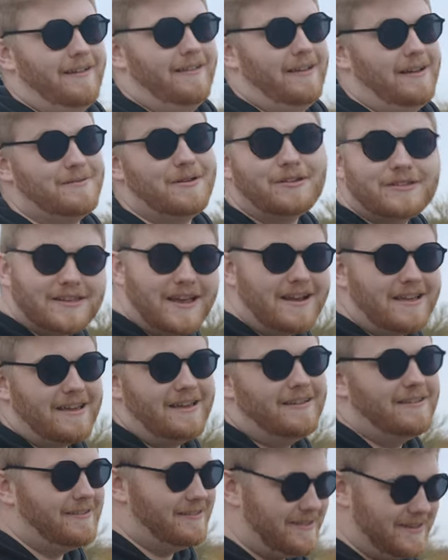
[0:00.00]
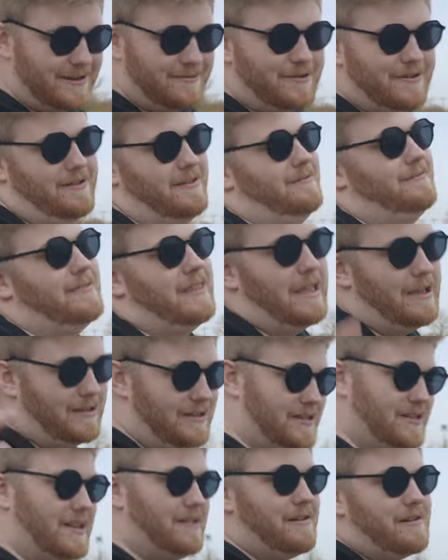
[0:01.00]
I'm not selling it, because I want it.
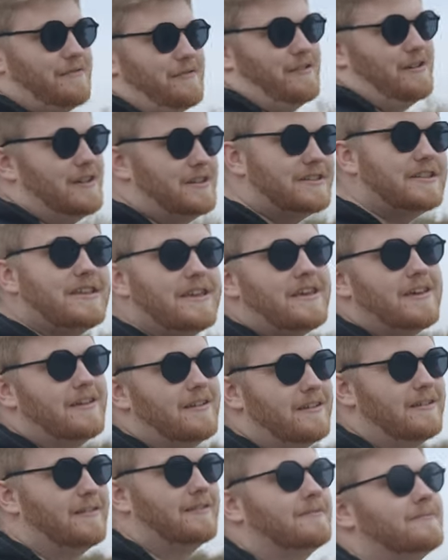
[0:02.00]
It's sticking around for at least a year.